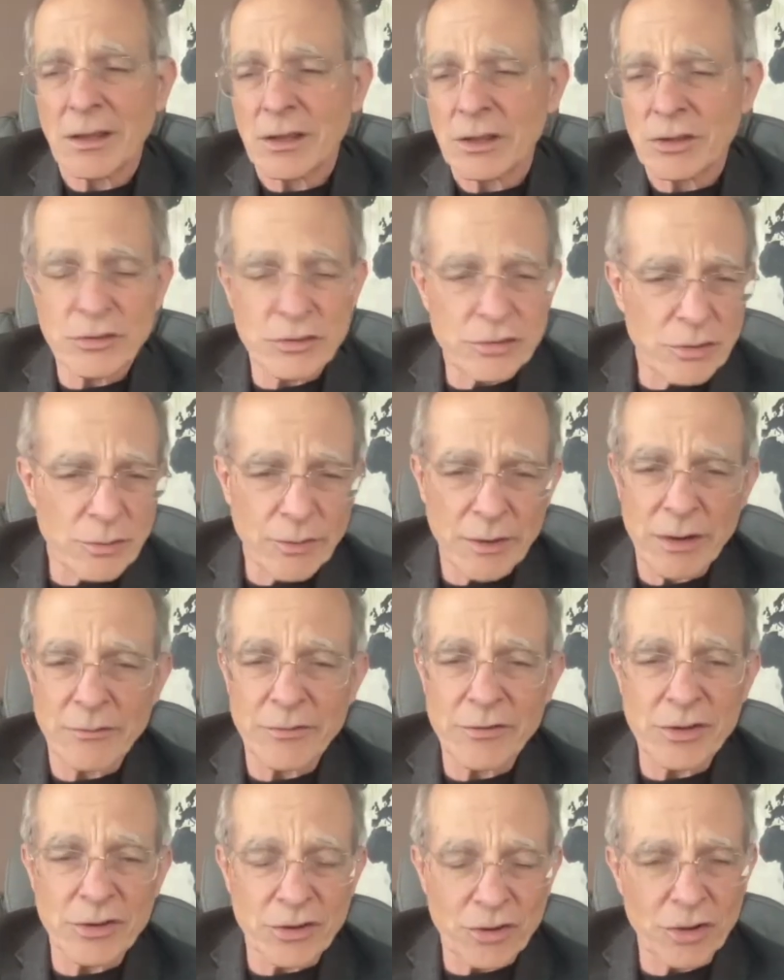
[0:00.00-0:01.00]
You do whatever
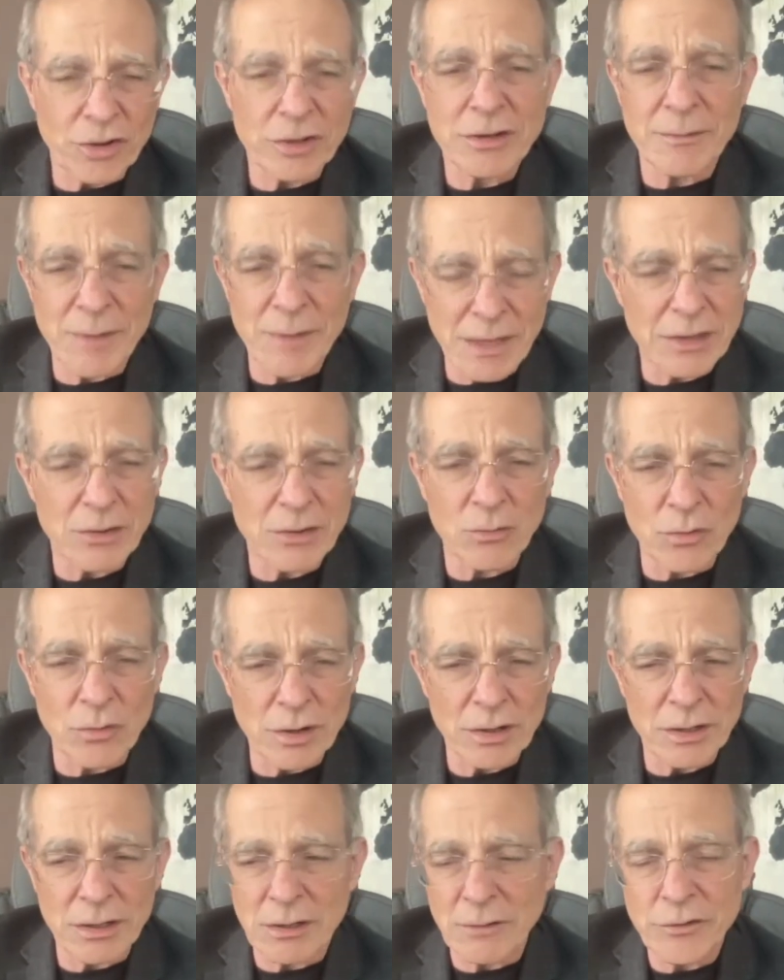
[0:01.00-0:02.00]
you could to make it
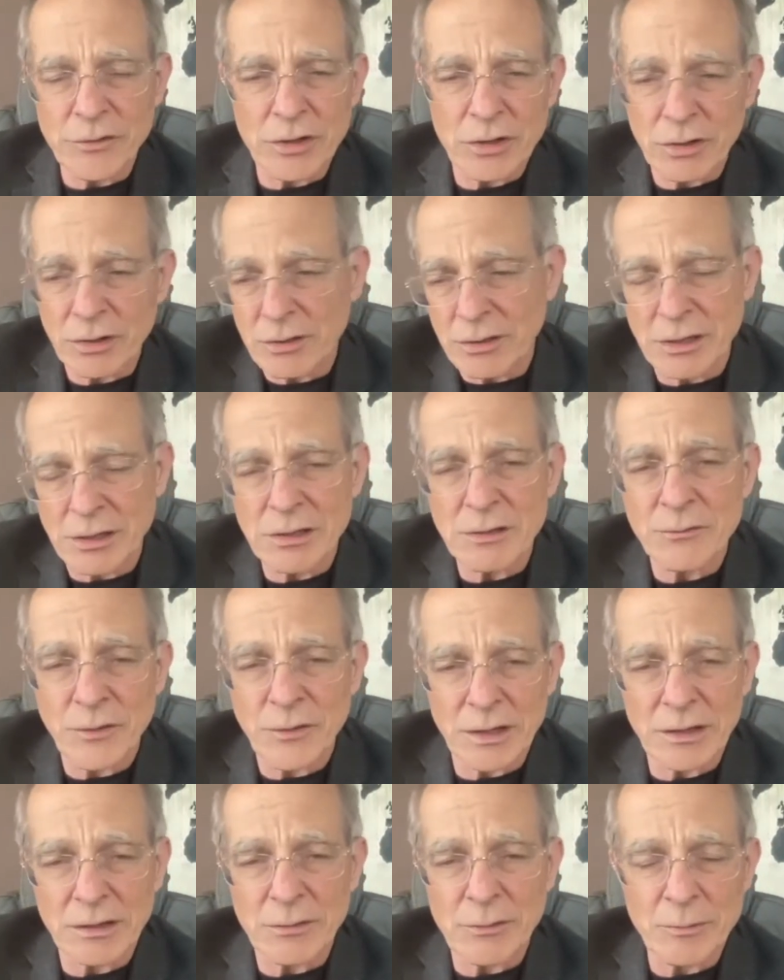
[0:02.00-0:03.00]
work. And if you couldn't, then you
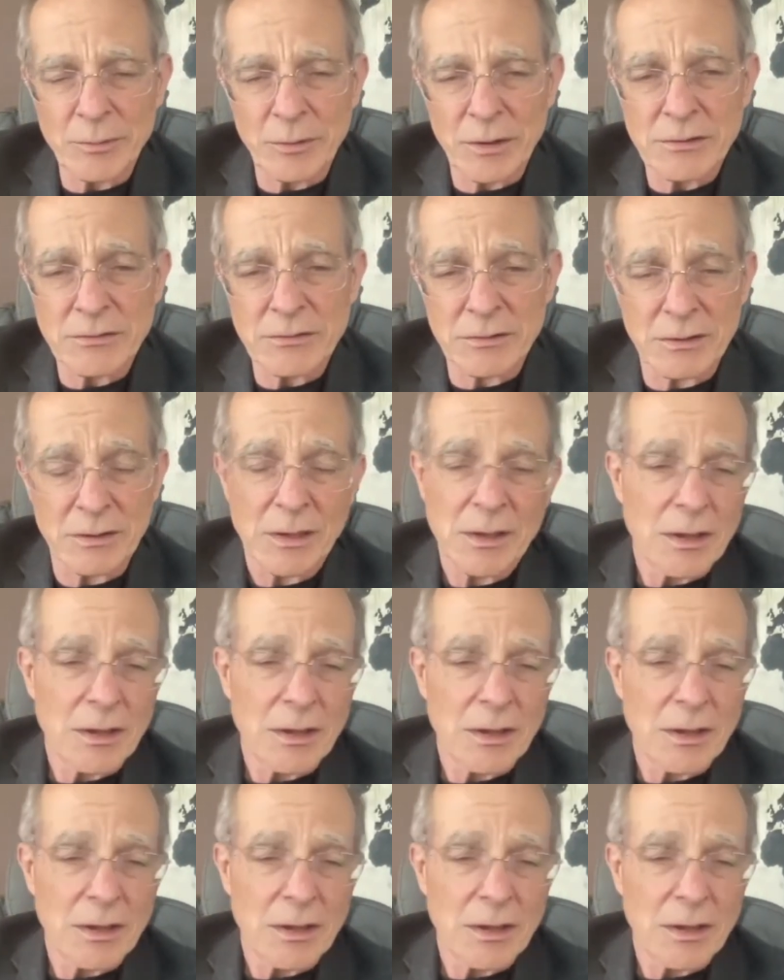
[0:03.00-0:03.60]
finally replace it.